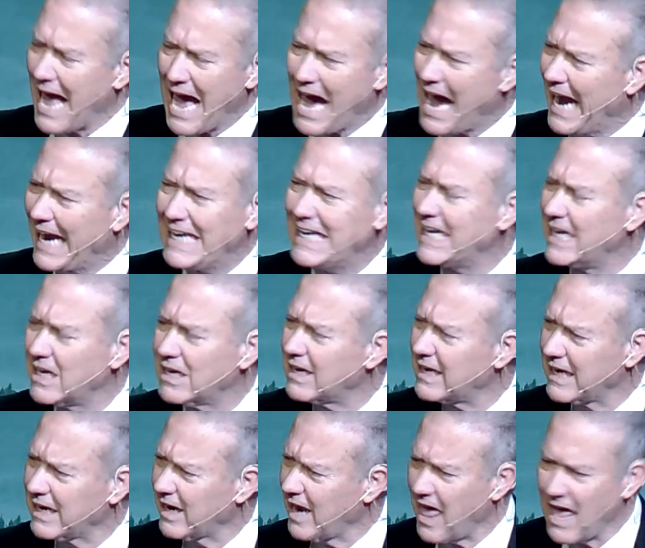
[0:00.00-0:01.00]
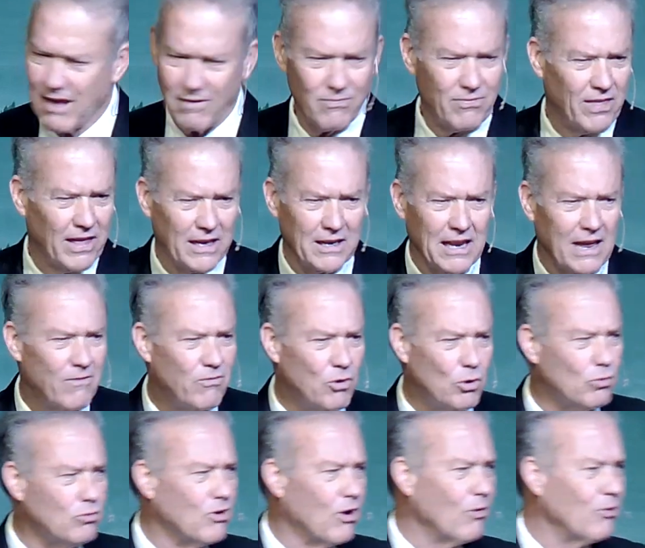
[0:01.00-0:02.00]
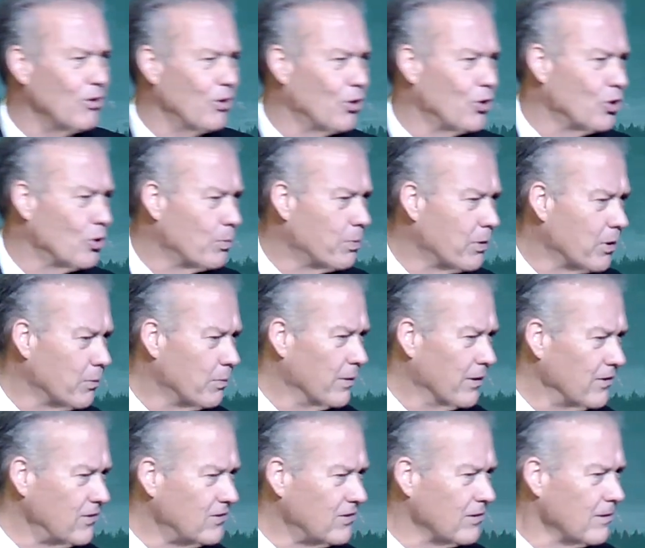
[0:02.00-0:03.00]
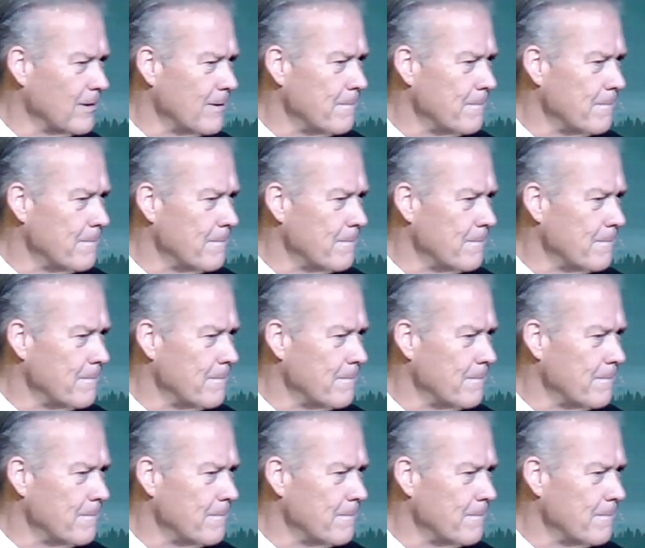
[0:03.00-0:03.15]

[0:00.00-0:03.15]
idea in life, that if you don't know your purpose,